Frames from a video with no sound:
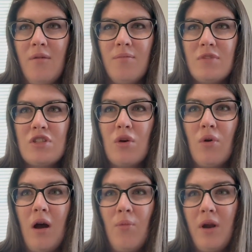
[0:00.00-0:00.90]

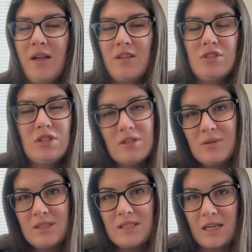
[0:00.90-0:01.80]
So what I can do
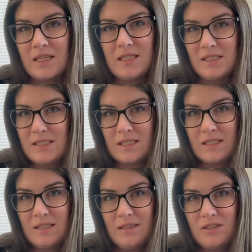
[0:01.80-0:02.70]
is I can
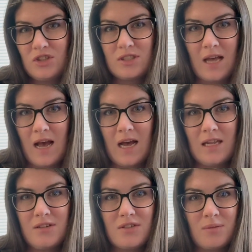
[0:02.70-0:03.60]
easily just
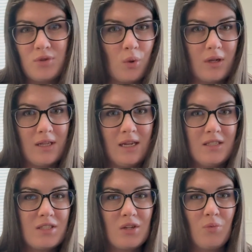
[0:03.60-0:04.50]
add some twinkle
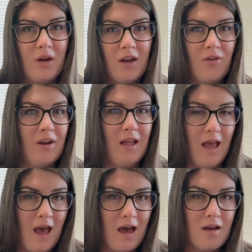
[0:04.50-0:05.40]
lights to the one I already
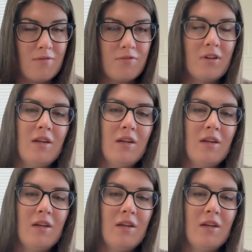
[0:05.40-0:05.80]
have.